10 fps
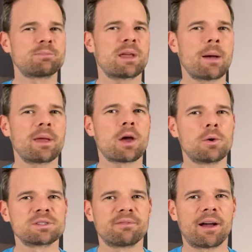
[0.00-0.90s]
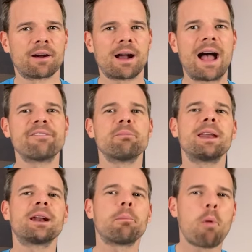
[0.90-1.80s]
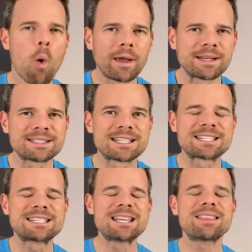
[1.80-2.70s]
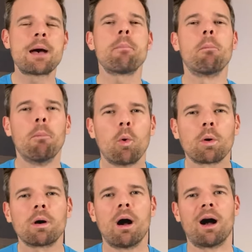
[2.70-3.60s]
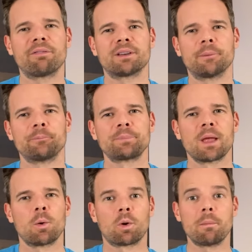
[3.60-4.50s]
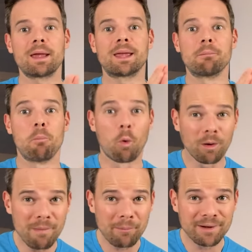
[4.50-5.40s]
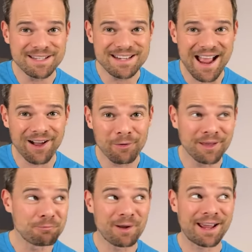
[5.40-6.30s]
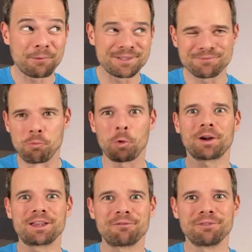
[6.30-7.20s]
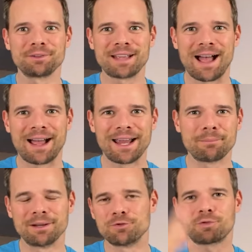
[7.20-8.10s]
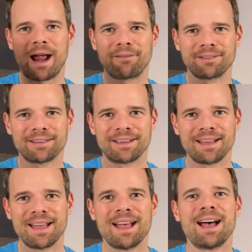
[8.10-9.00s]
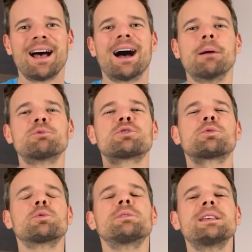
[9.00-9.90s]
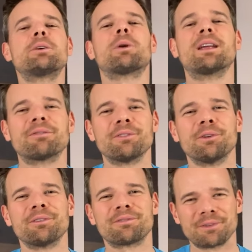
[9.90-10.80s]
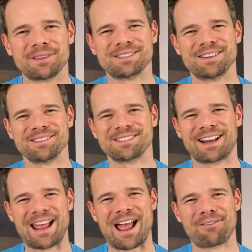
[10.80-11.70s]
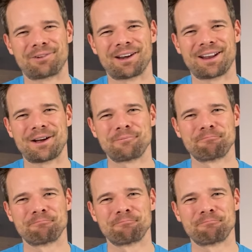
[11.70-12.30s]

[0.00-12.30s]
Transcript: becoming Coast Fire, I've made it a point to see them more often. We're making more memories now than when I was working full time and traveling. I'm truly grateful for these years that I have right now.